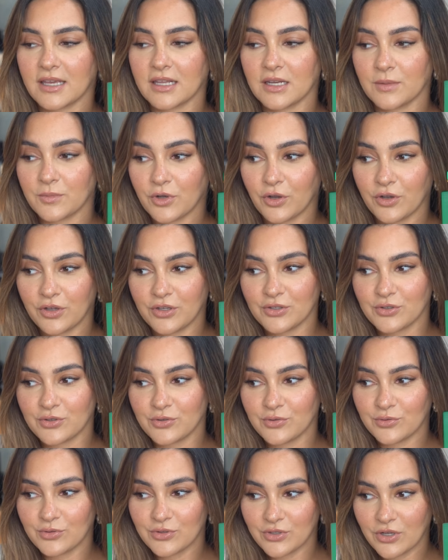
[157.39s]
And I'm going
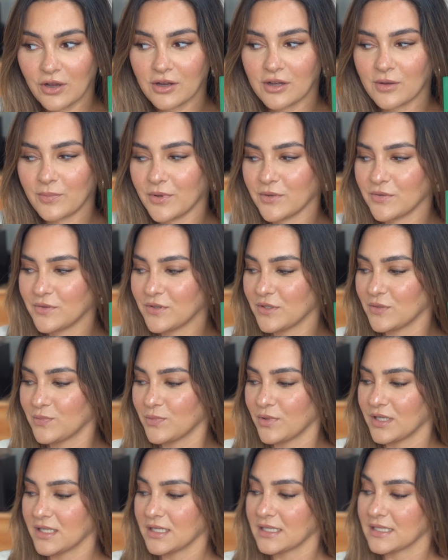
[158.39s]
to talk about this
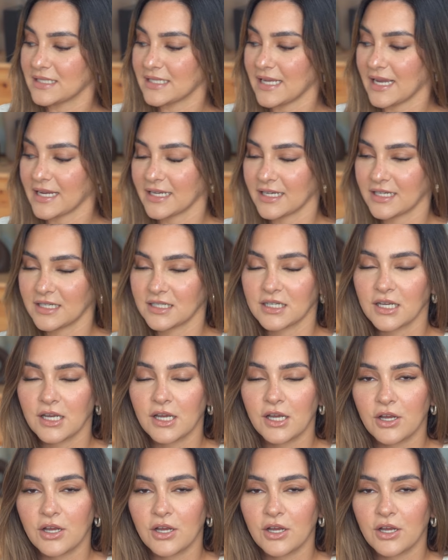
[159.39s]
one in a second.